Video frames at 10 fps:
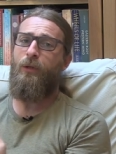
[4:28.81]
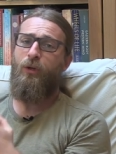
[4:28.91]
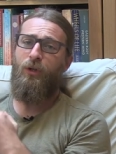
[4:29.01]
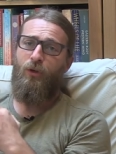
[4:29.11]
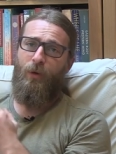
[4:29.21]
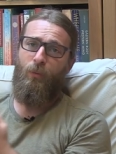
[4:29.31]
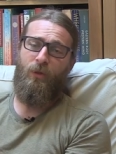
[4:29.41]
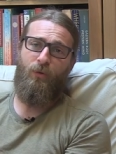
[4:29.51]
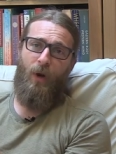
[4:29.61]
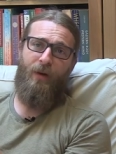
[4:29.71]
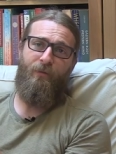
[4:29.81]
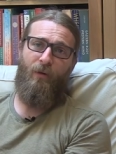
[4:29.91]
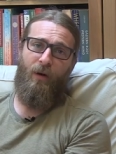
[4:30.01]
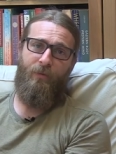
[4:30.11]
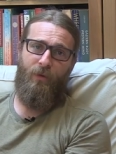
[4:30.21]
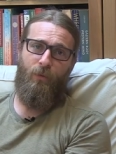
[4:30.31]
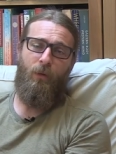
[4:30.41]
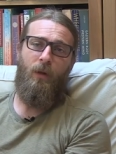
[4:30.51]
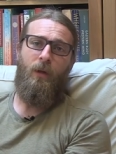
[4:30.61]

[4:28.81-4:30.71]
you just treat what's right in front of you.